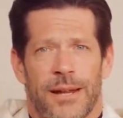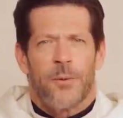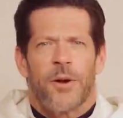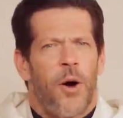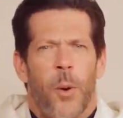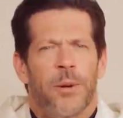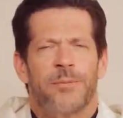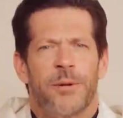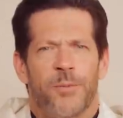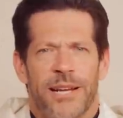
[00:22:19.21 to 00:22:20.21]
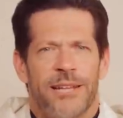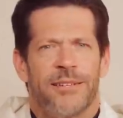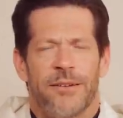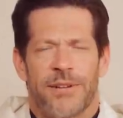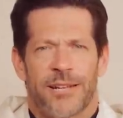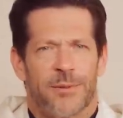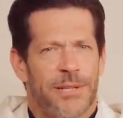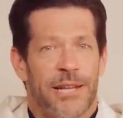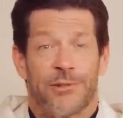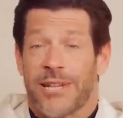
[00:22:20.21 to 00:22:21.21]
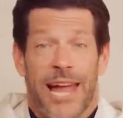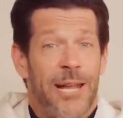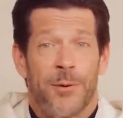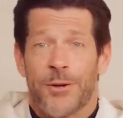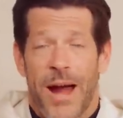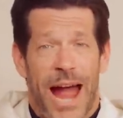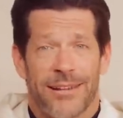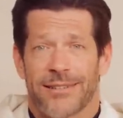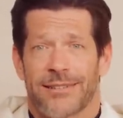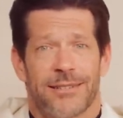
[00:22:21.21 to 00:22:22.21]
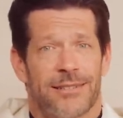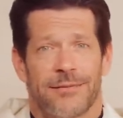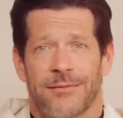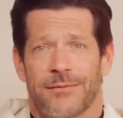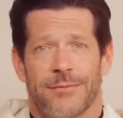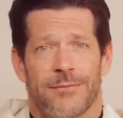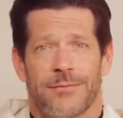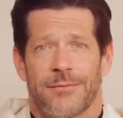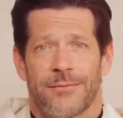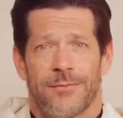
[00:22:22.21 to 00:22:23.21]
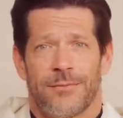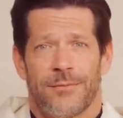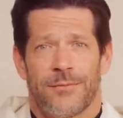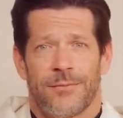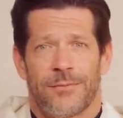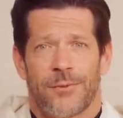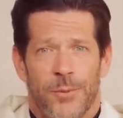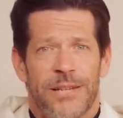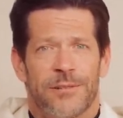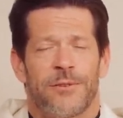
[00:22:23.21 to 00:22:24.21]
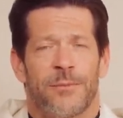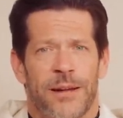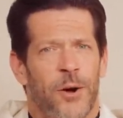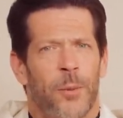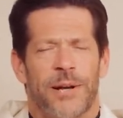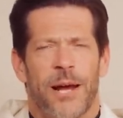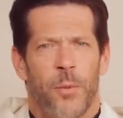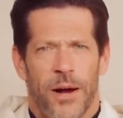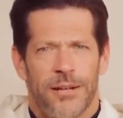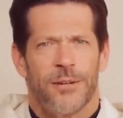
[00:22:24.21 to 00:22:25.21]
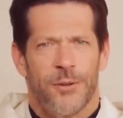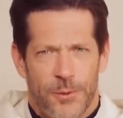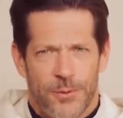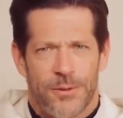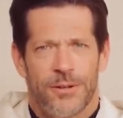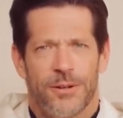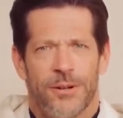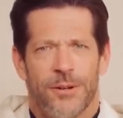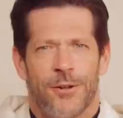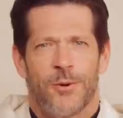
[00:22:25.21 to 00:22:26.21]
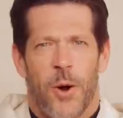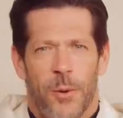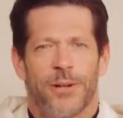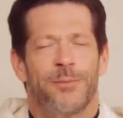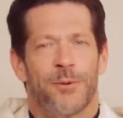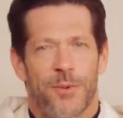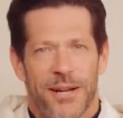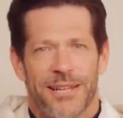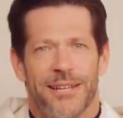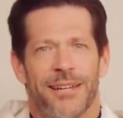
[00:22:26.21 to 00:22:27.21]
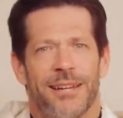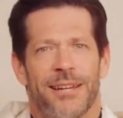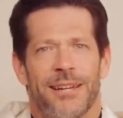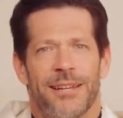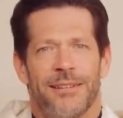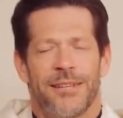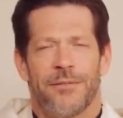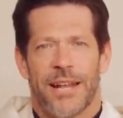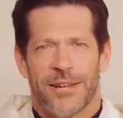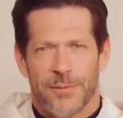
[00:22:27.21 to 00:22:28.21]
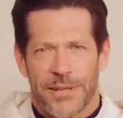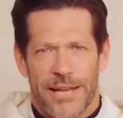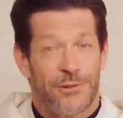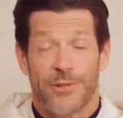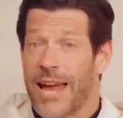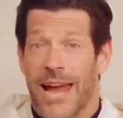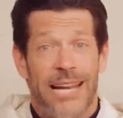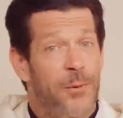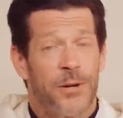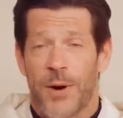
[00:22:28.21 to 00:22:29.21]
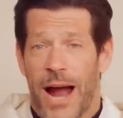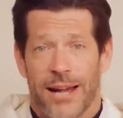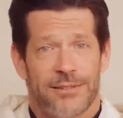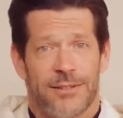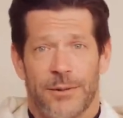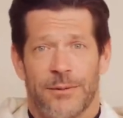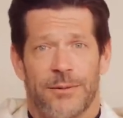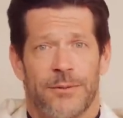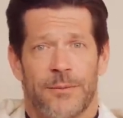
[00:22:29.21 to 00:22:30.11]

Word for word: I want to always be ready to give an explanation to anyone who asks for a reason for my hope. And I want you to always be ready to give an explanation to anyone who asks you